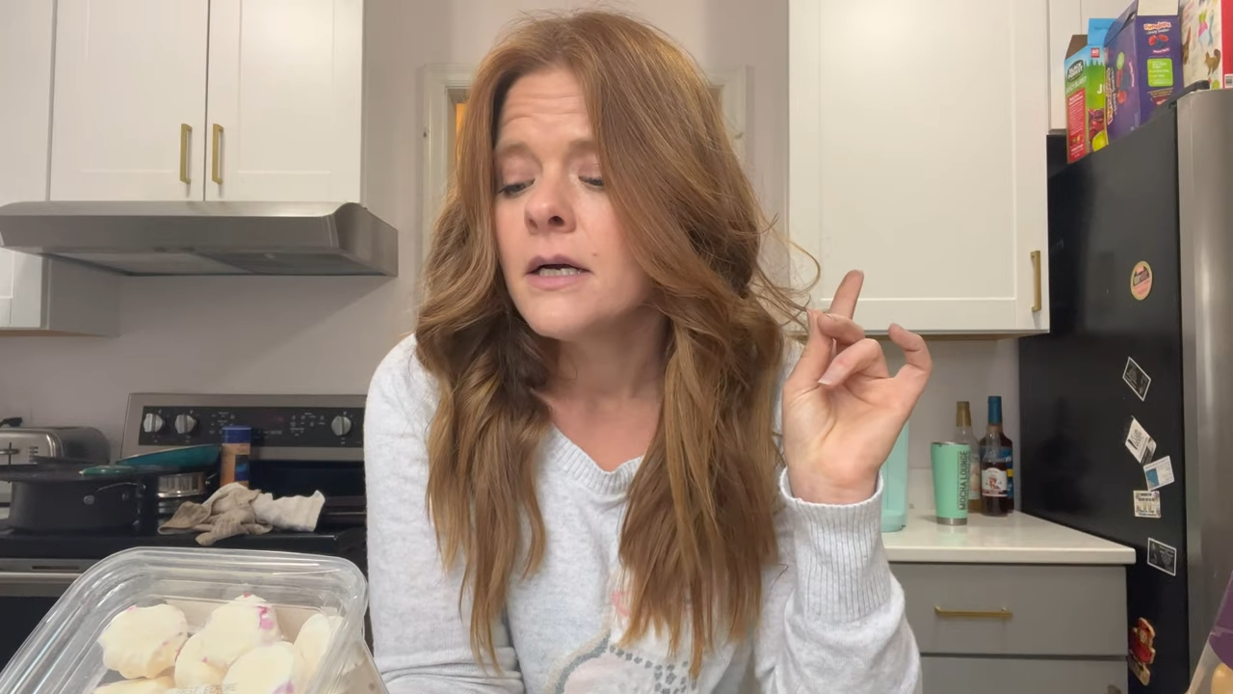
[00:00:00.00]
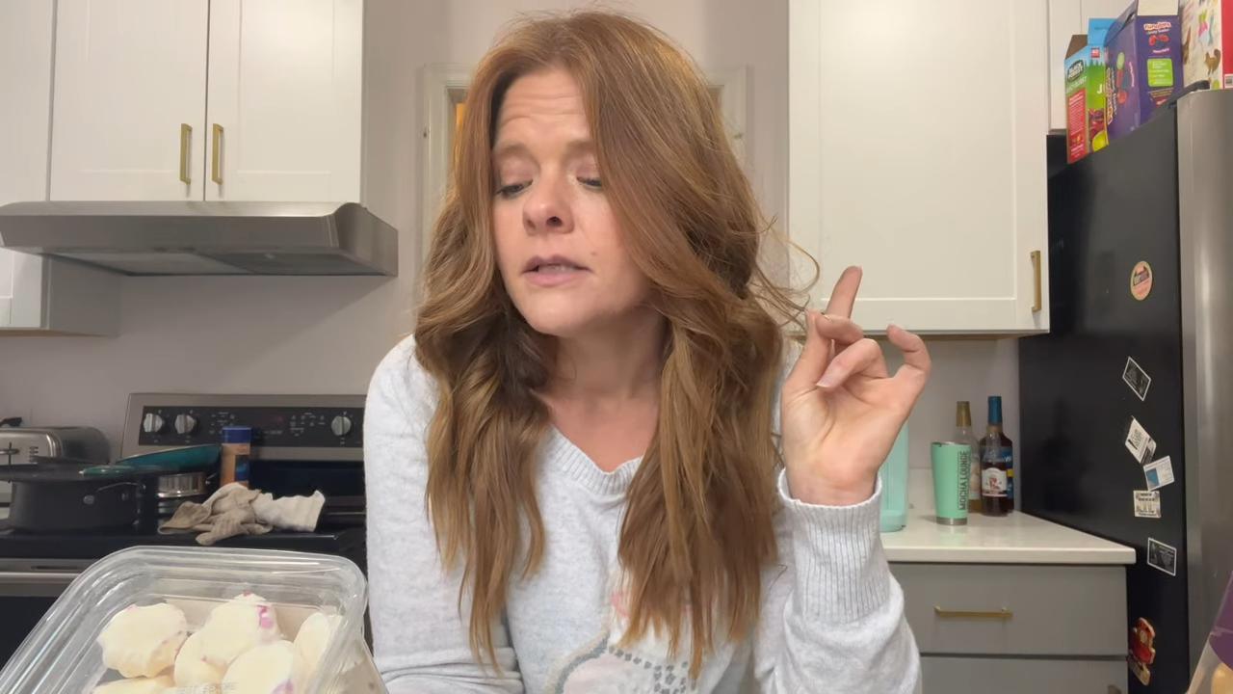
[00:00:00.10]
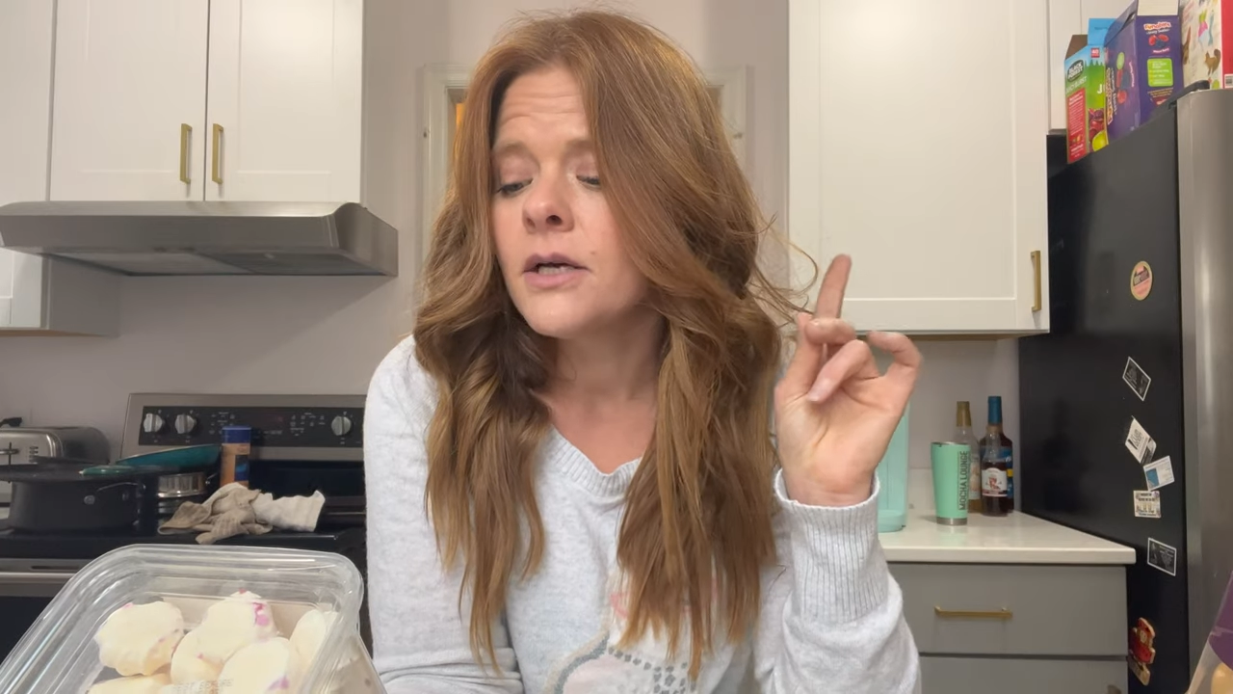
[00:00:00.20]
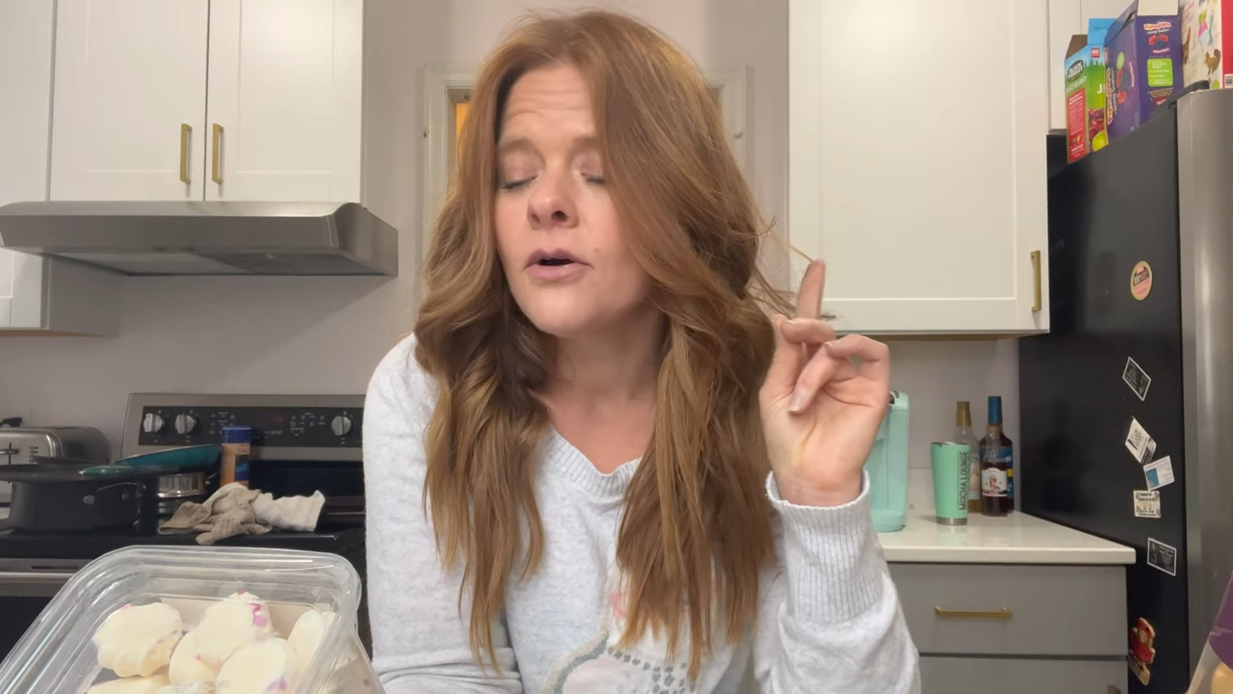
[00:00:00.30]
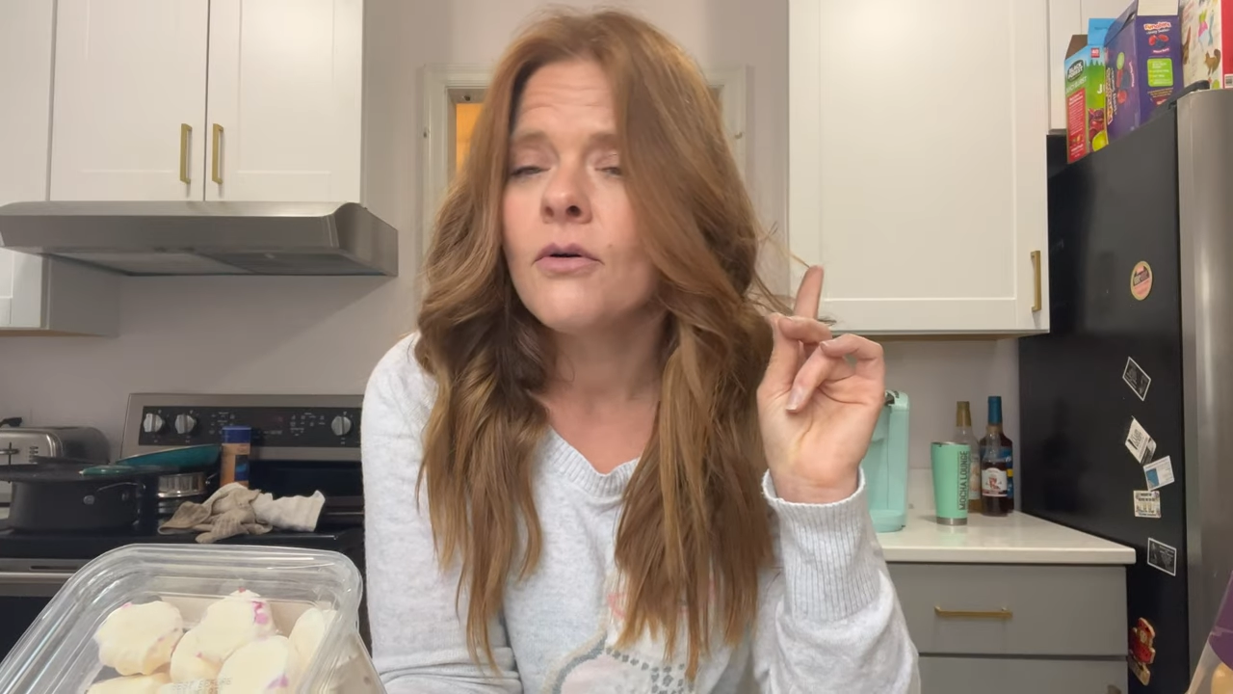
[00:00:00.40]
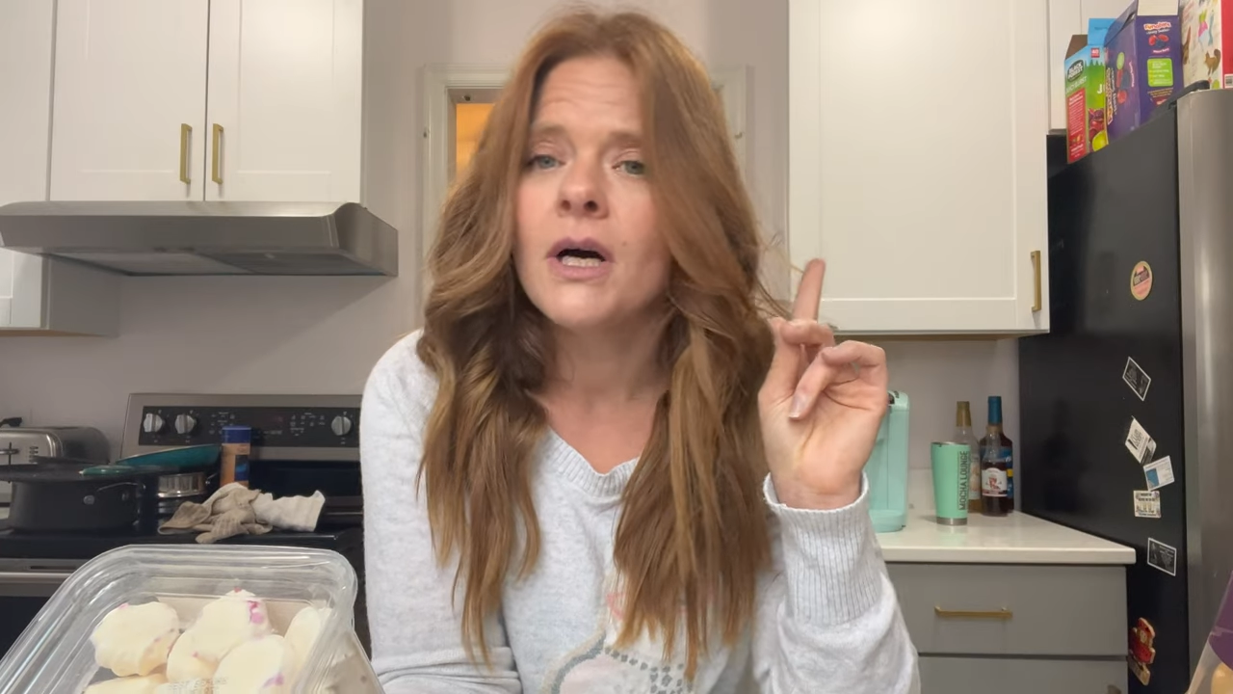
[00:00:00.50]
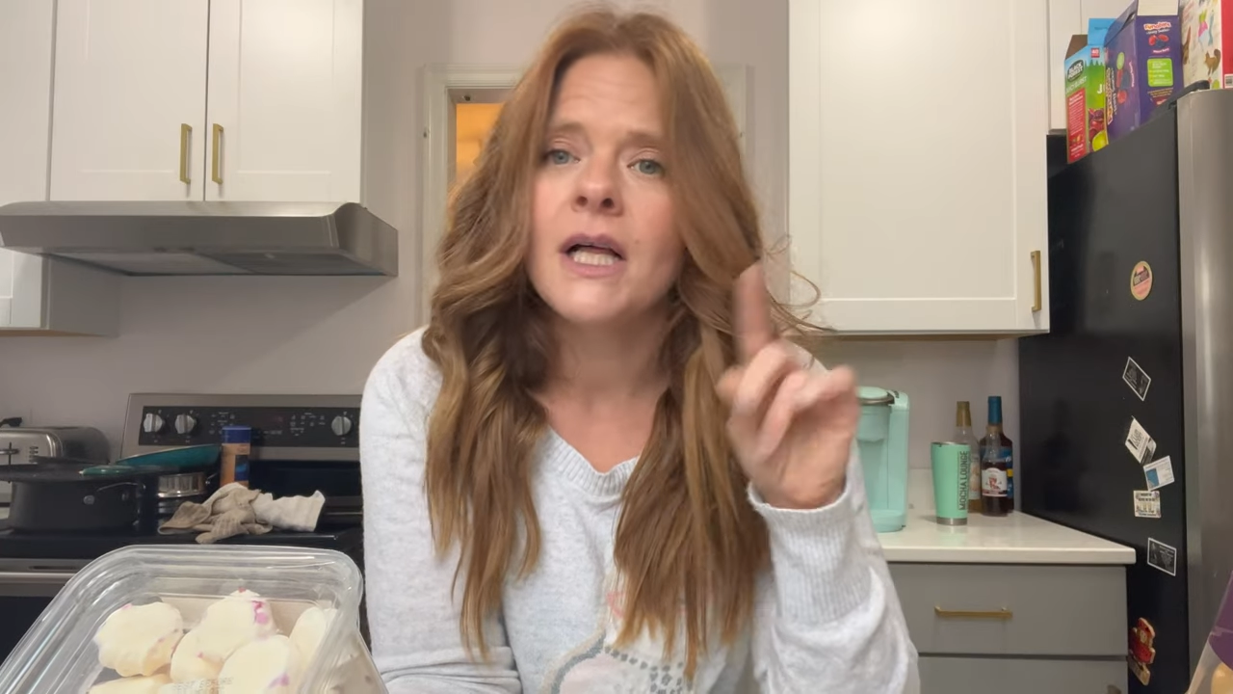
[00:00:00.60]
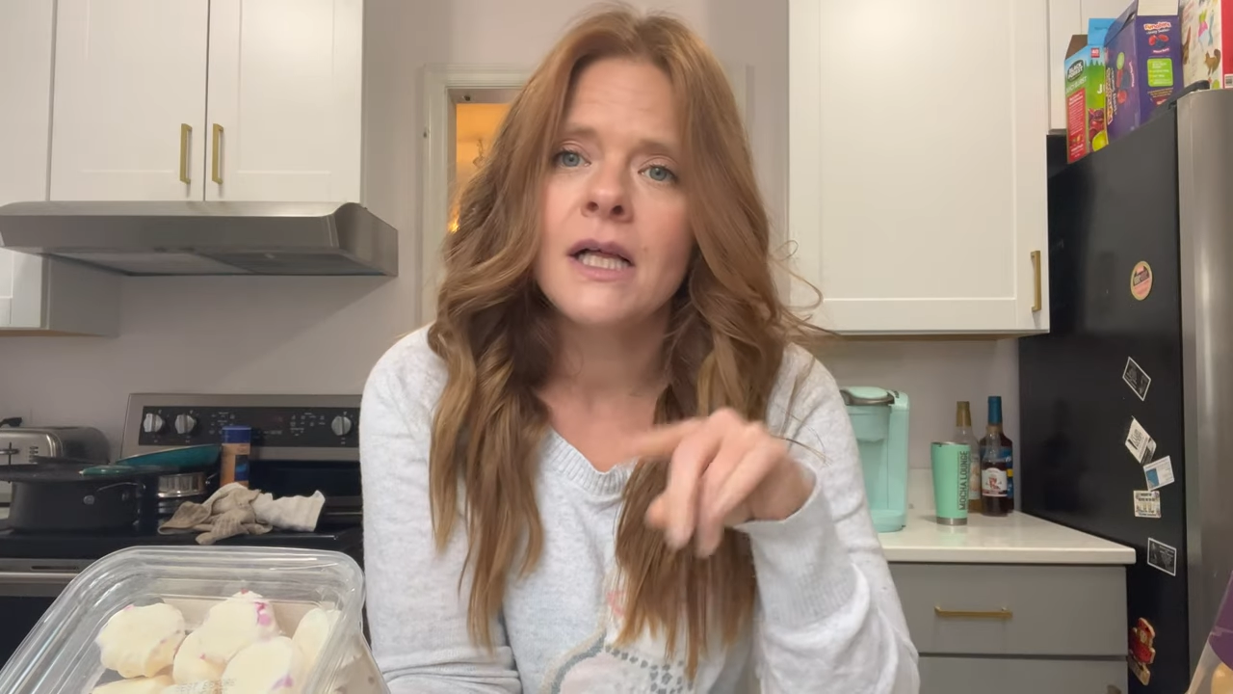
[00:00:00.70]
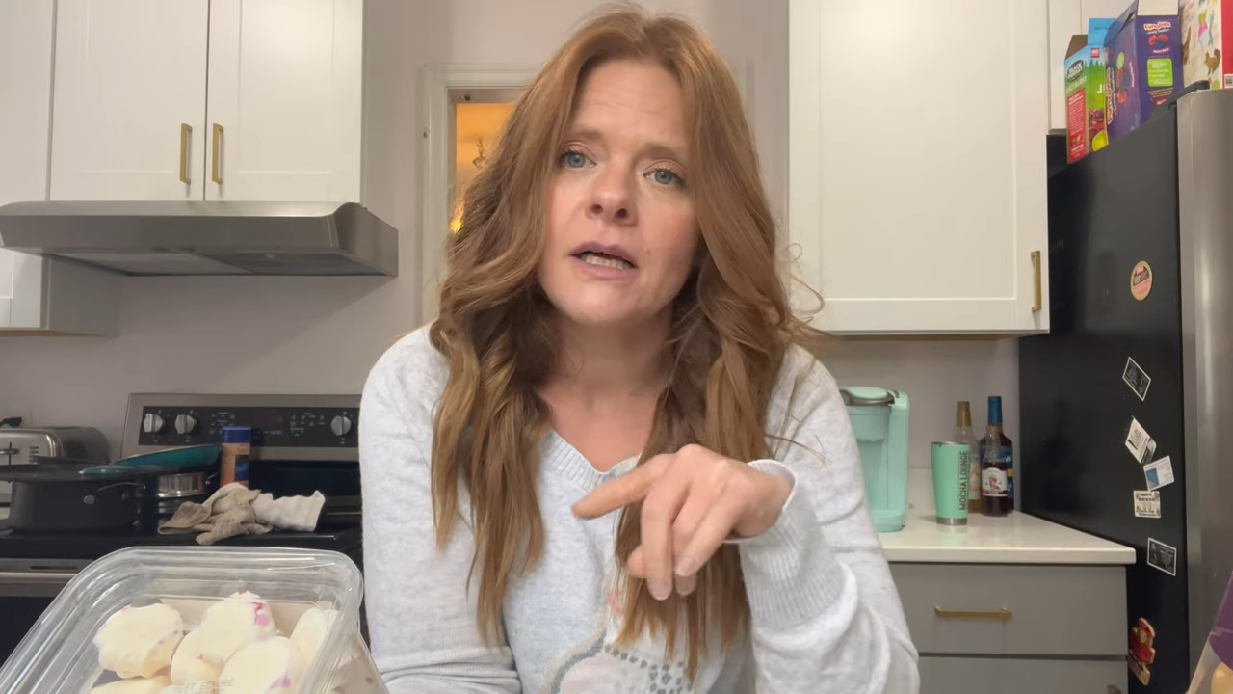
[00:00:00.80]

So uh,